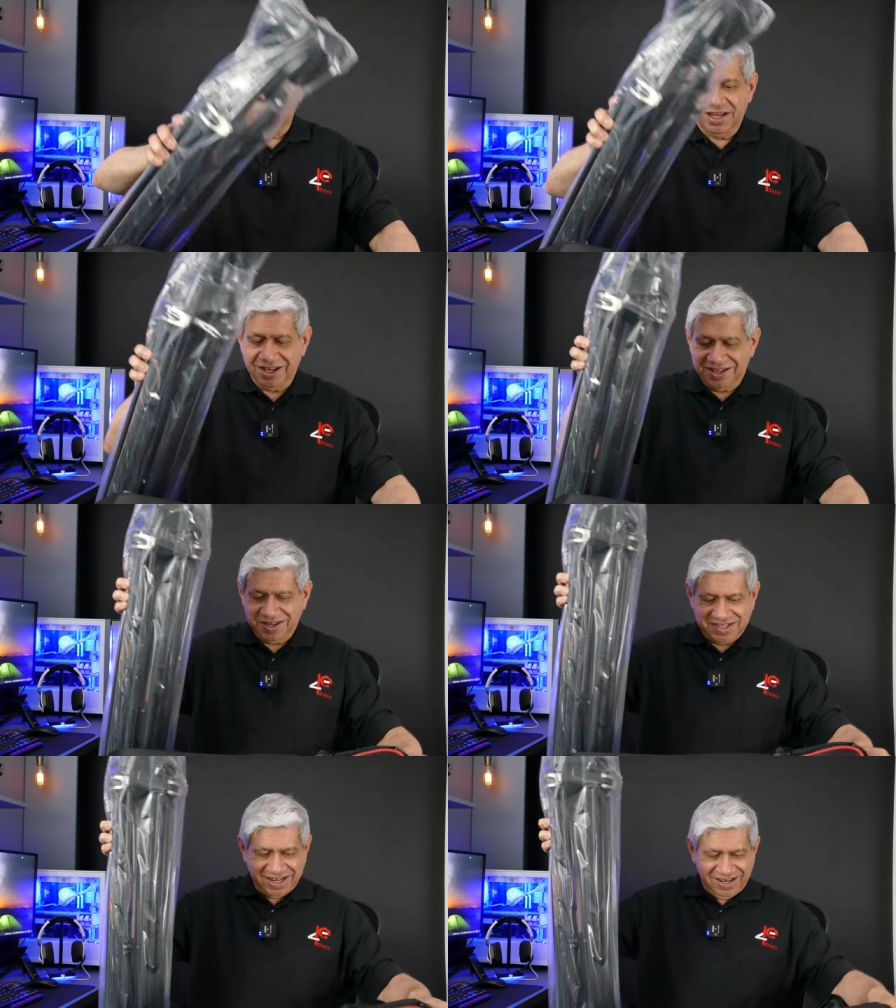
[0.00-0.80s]
to
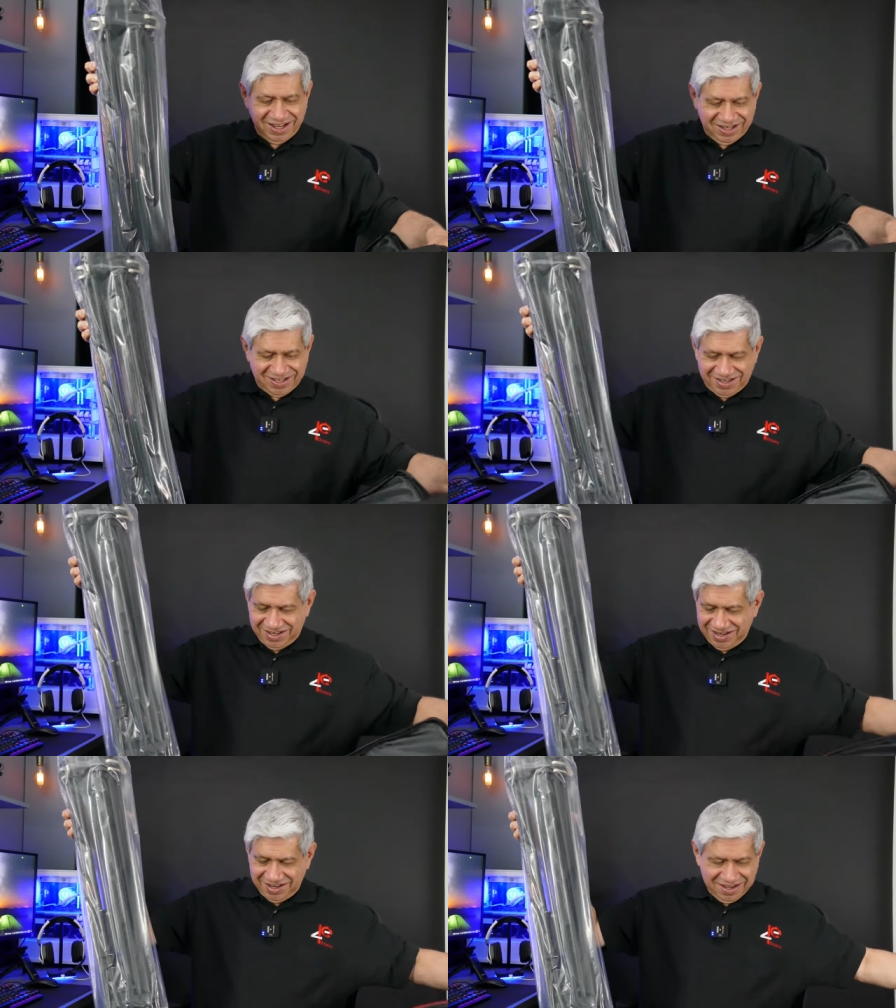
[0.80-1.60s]
say the least.
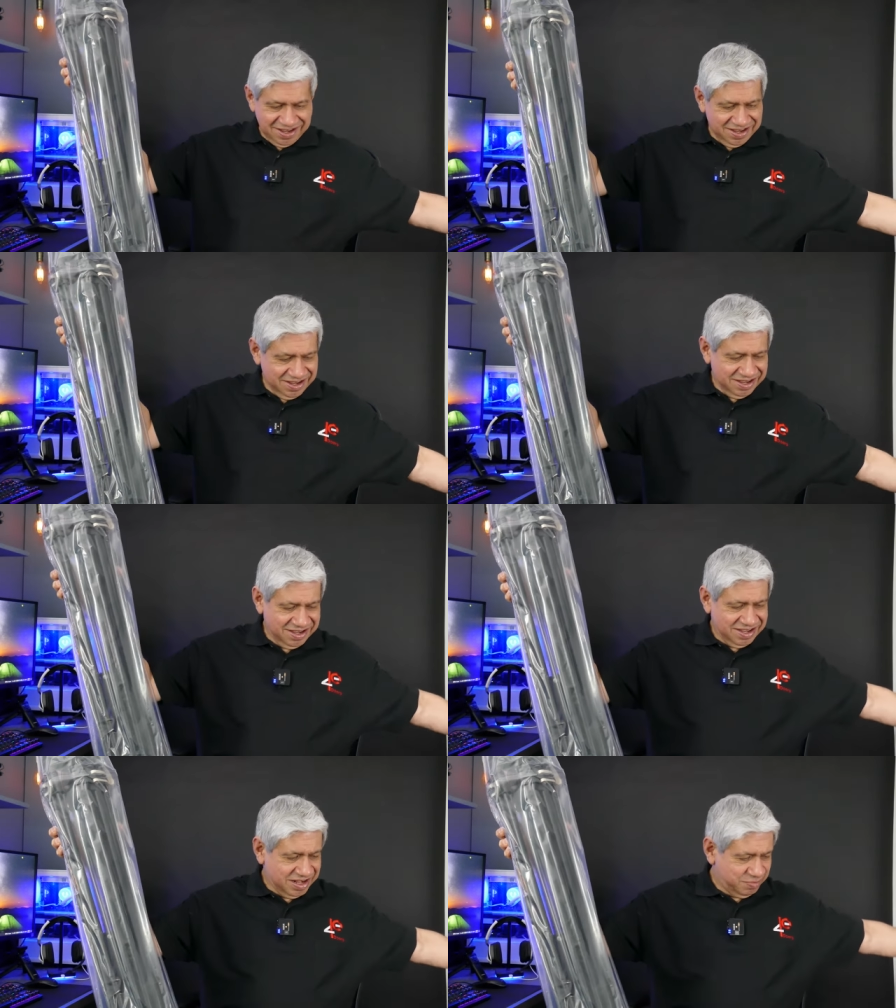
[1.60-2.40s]

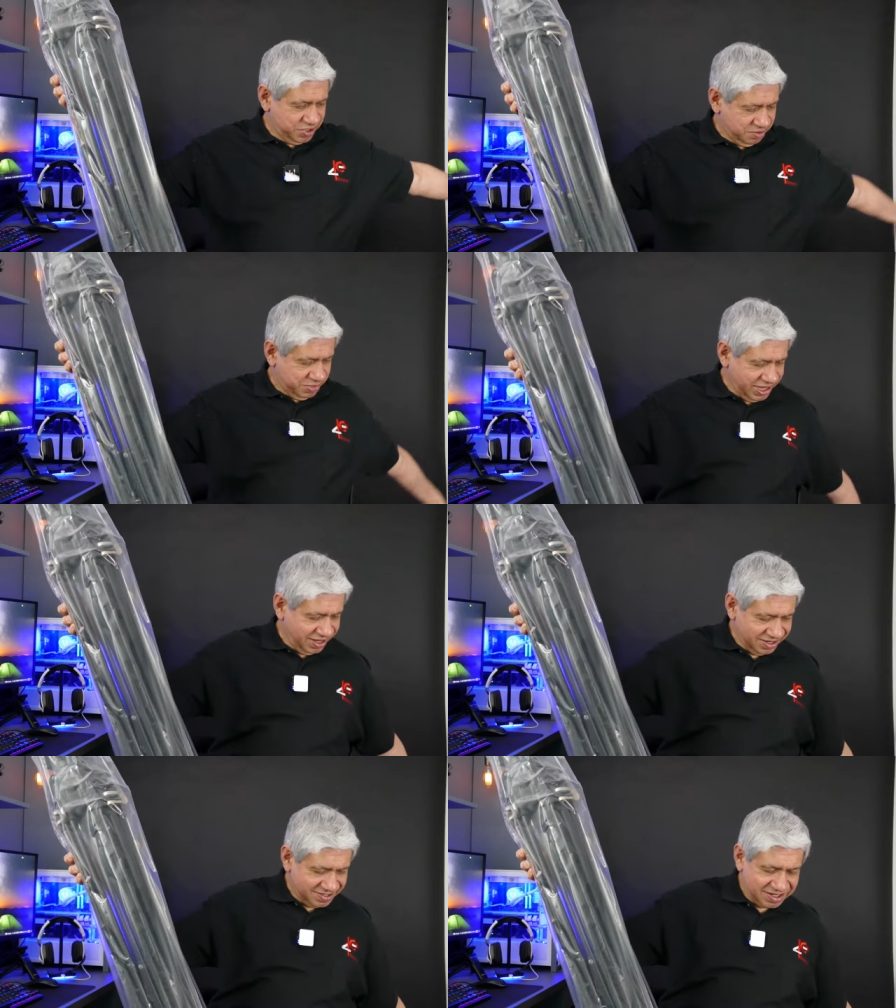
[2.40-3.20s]
I'll put the bag
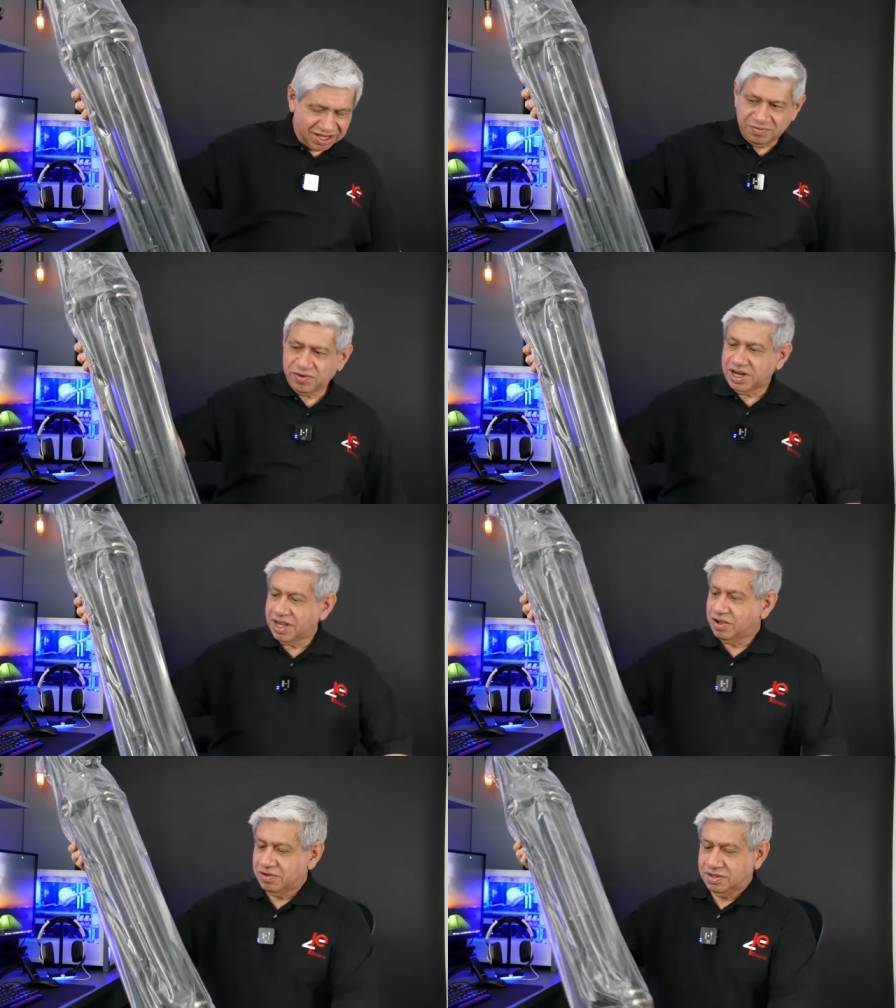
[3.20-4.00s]
on the side for now.